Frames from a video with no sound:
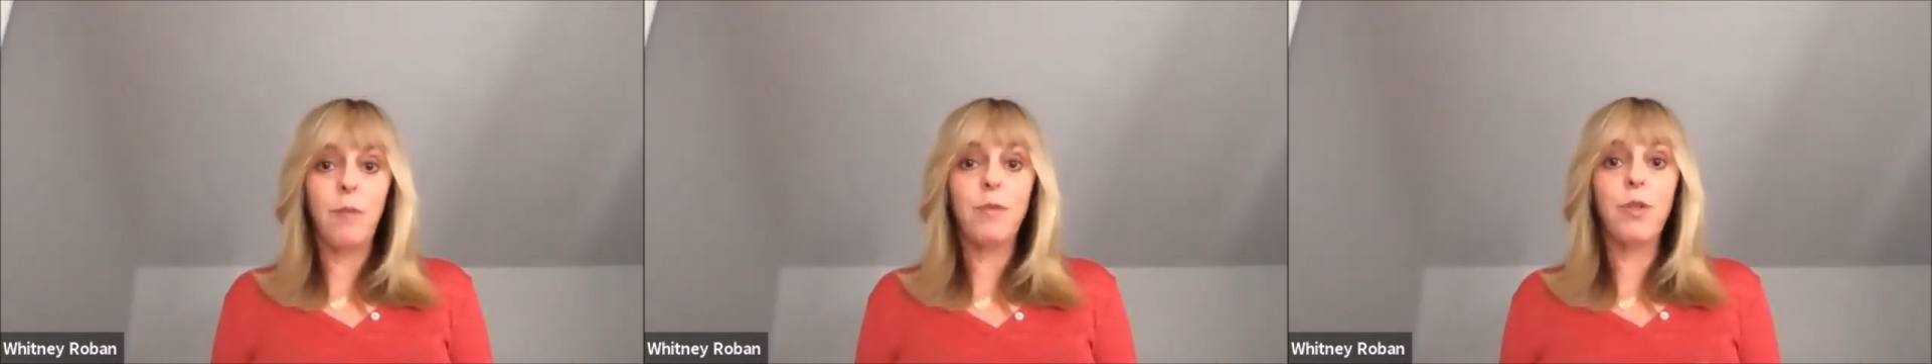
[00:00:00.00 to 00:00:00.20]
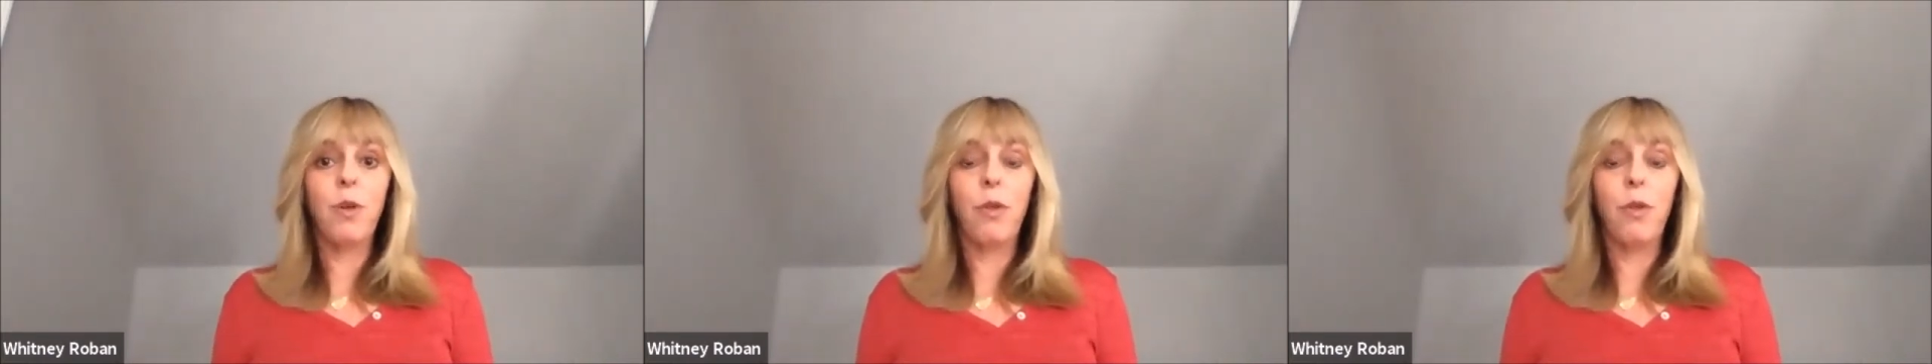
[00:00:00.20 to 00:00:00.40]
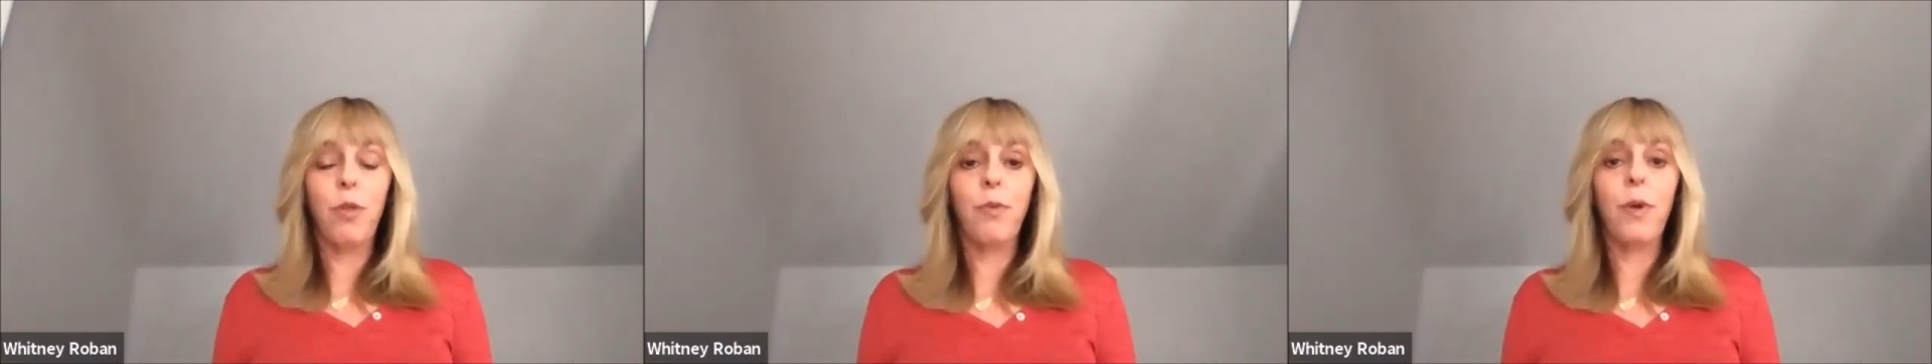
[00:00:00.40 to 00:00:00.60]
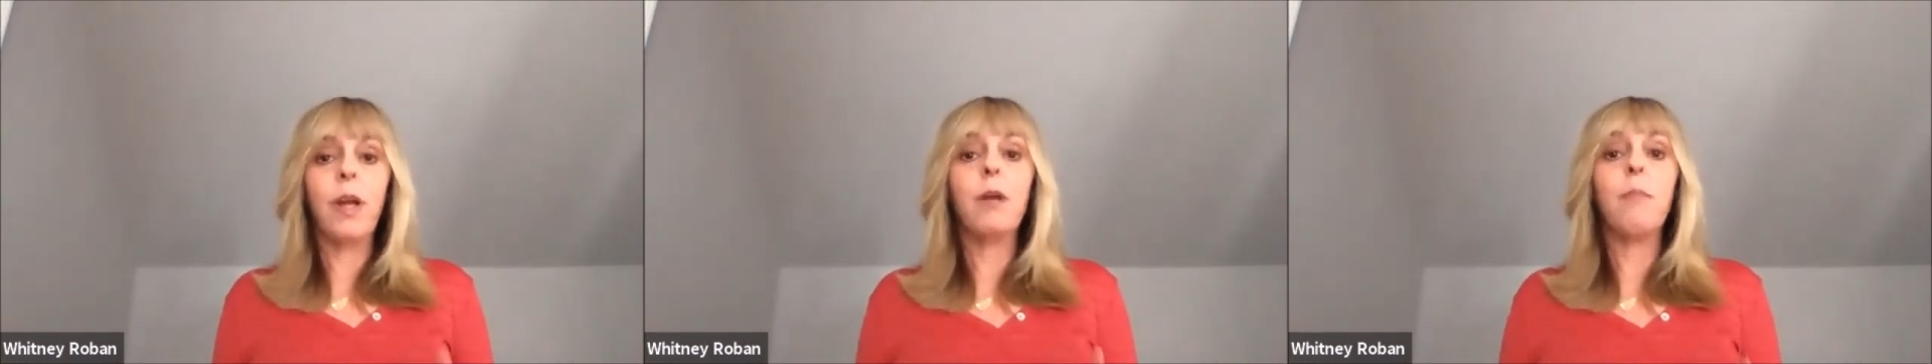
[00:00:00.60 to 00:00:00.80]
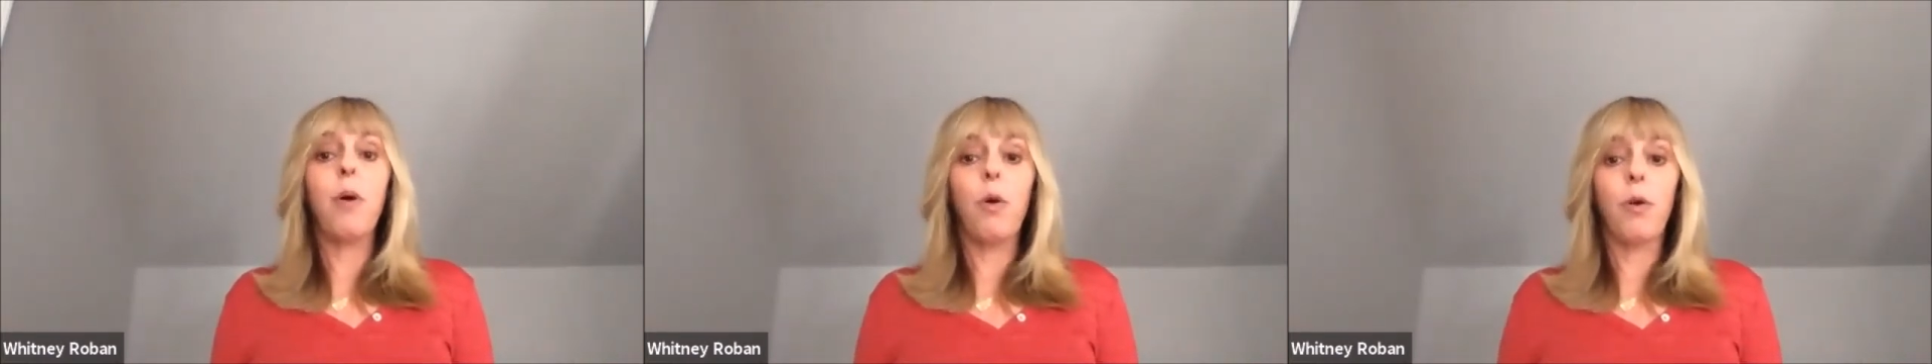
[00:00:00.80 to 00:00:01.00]
So the 3
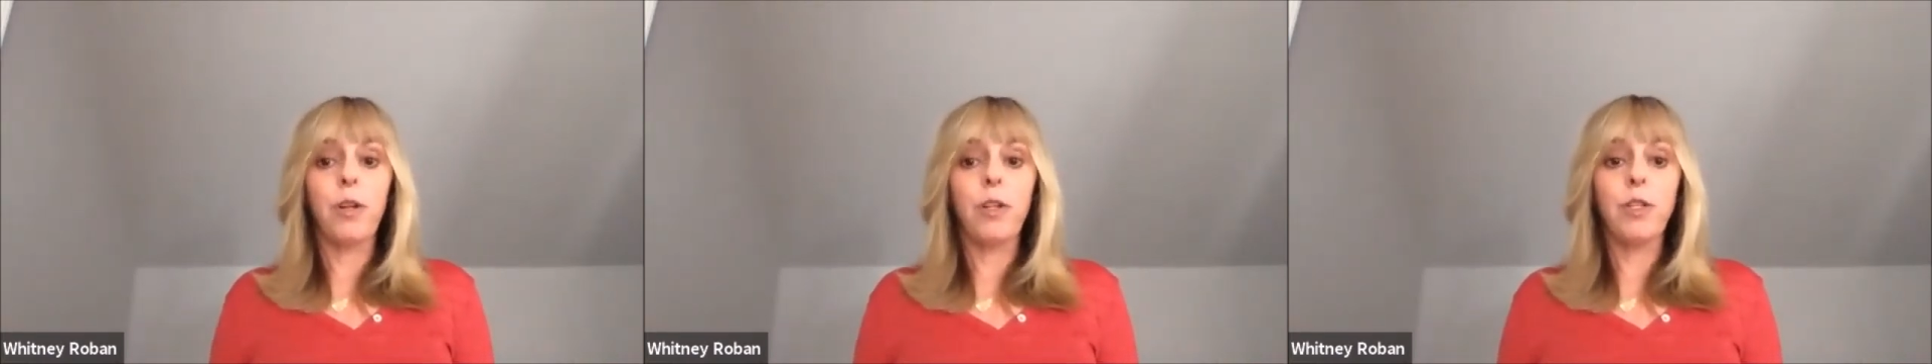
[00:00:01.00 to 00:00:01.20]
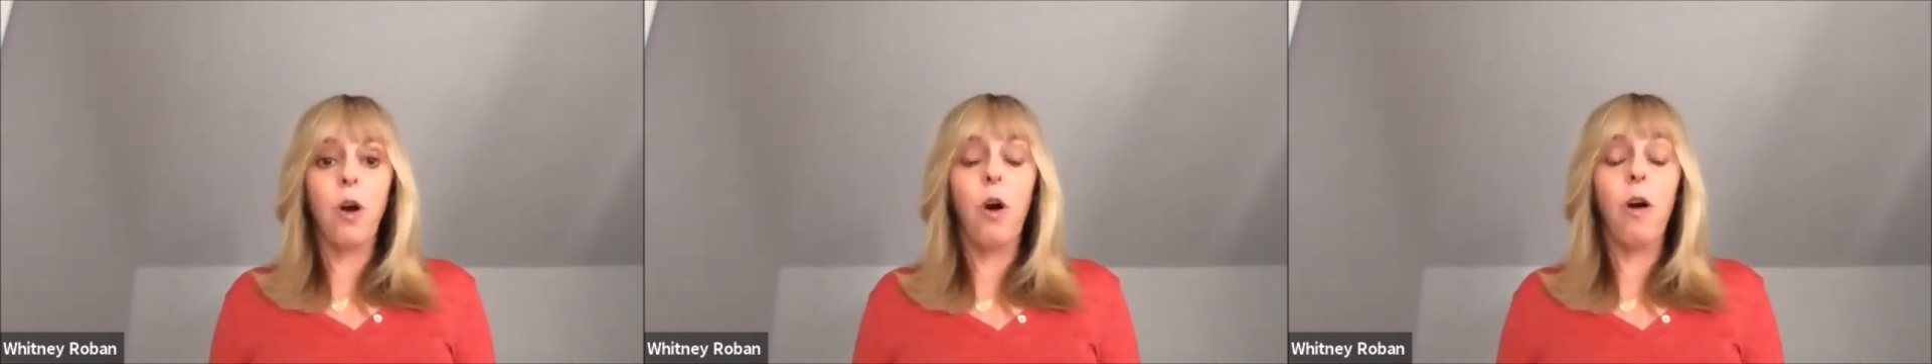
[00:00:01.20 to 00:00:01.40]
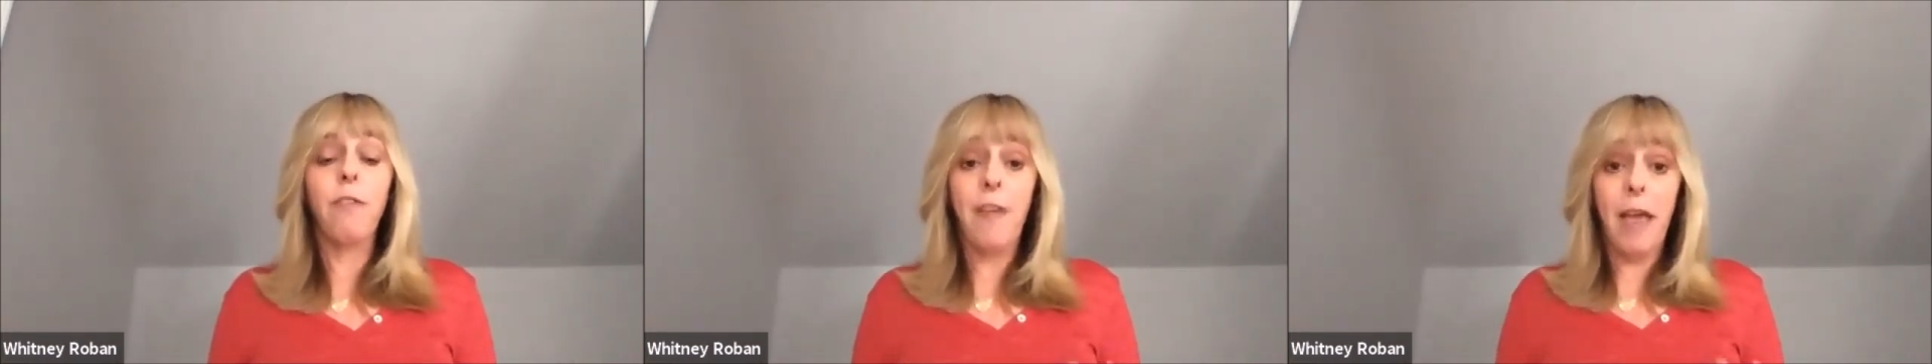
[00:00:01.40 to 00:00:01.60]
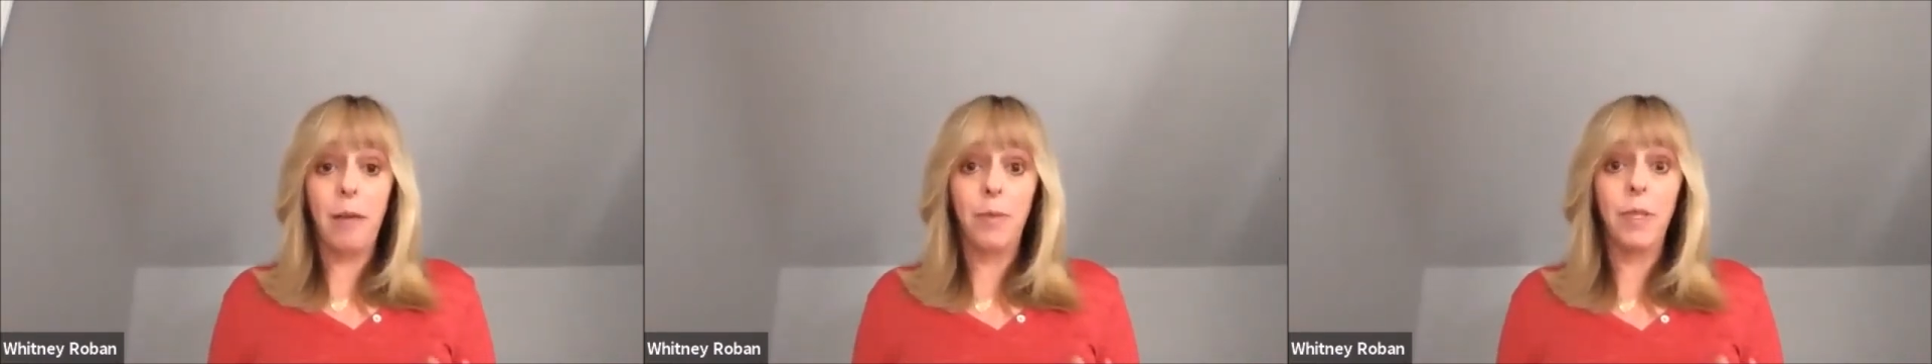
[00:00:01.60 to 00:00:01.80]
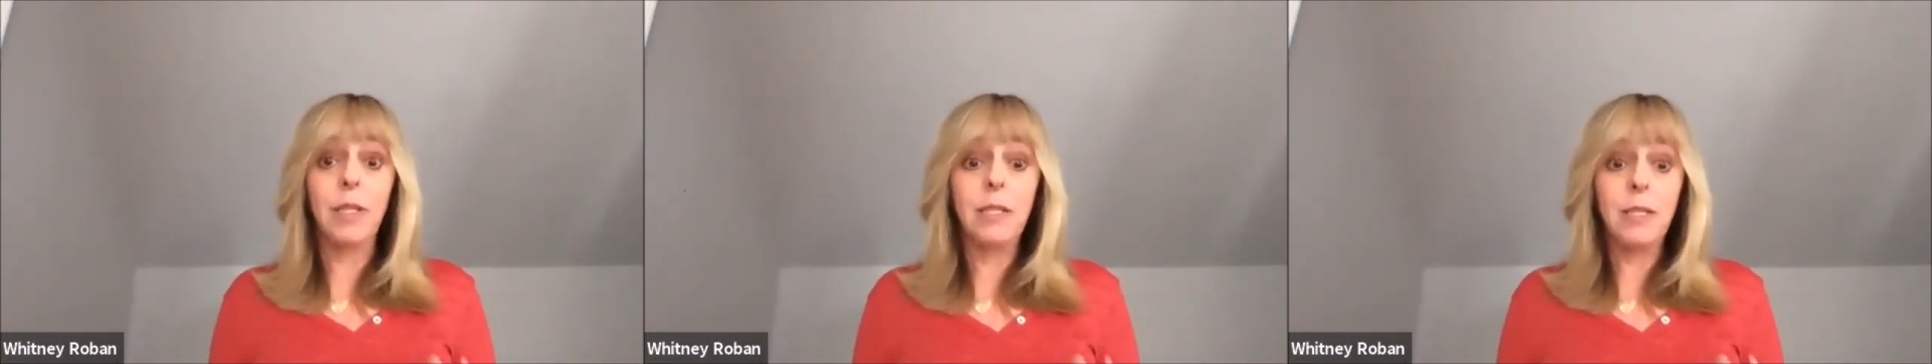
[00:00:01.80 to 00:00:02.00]
components are
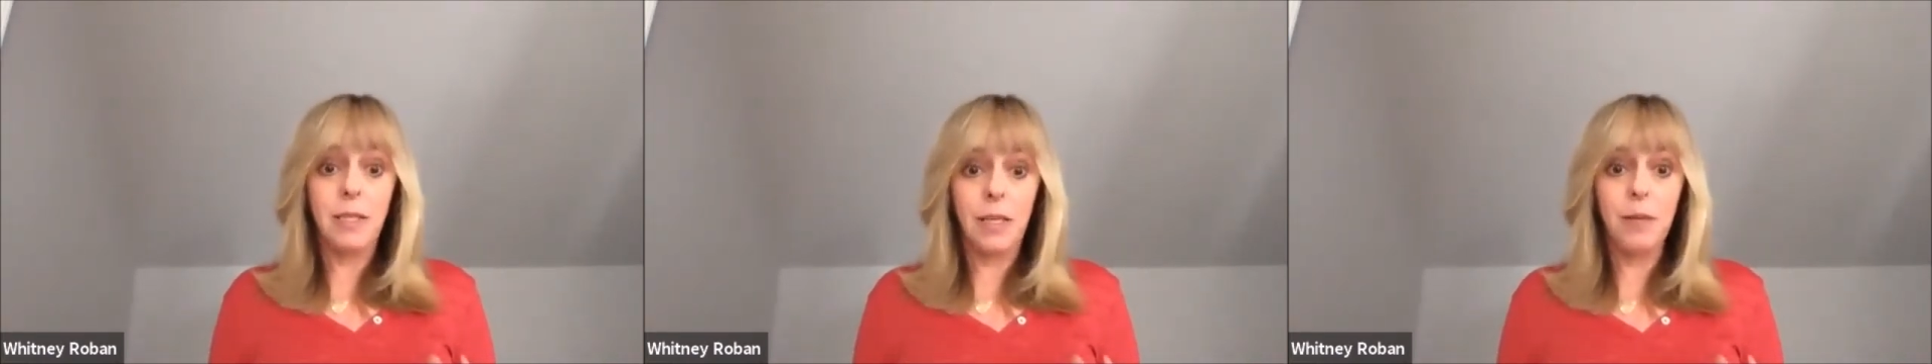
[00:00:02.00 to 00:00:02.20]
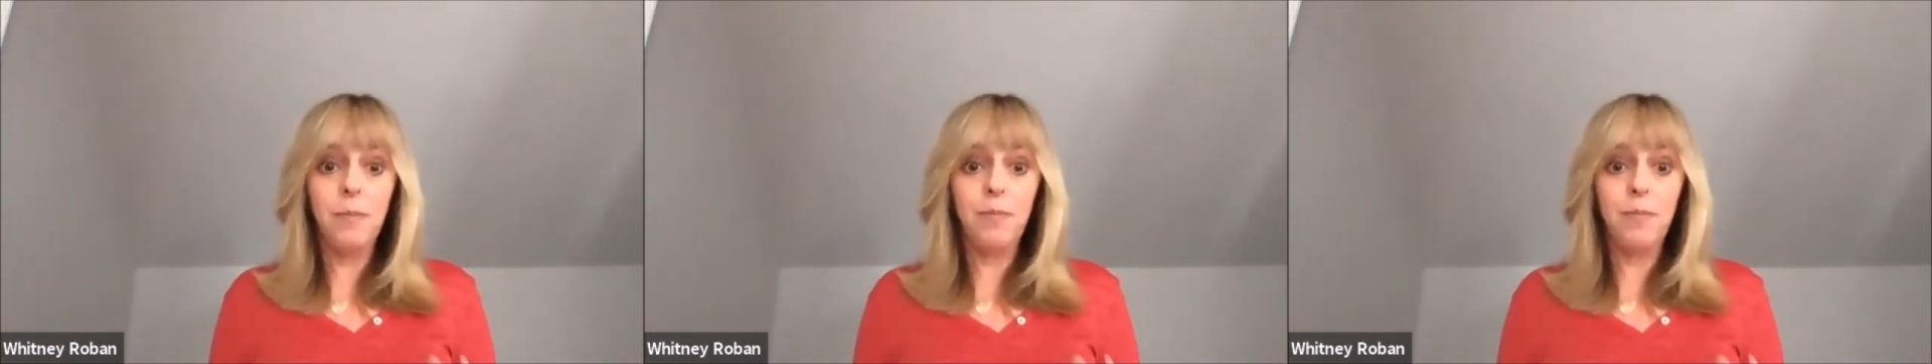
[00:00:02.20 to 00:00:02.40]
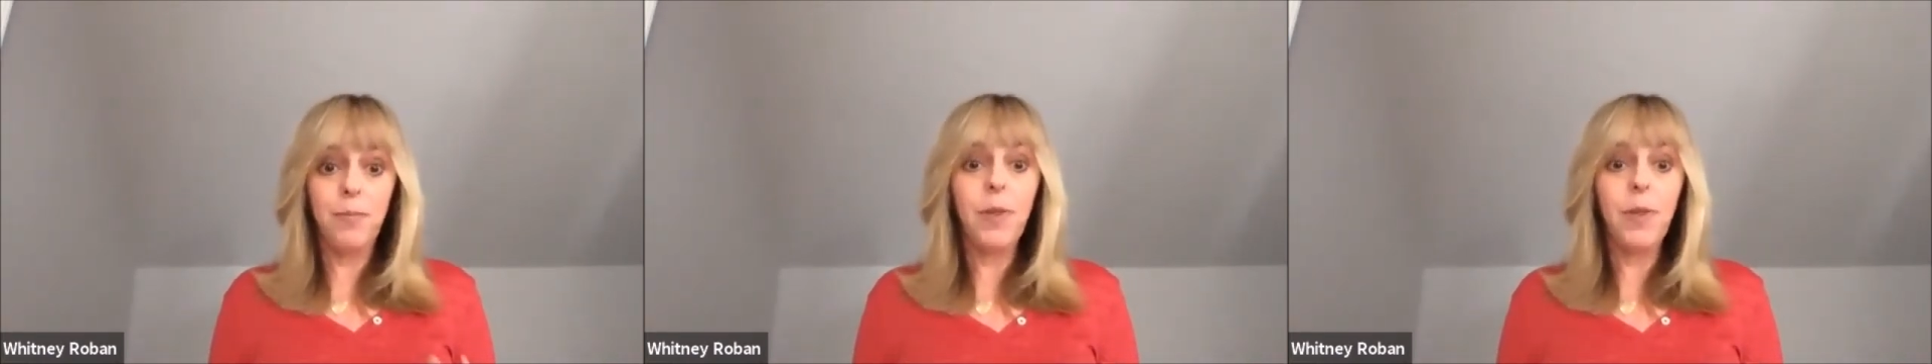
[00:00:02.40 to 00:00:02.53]
family sleep.